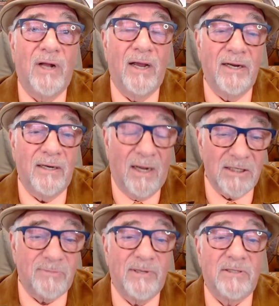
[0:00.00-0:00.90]
hiding in
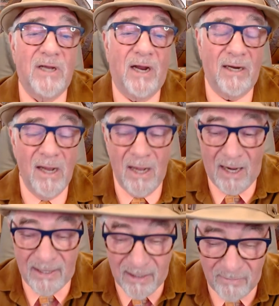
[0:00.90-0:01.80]
hospitals, hide,
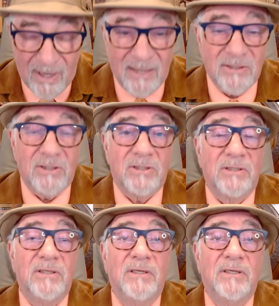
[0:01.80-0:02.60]
hiding in mosques,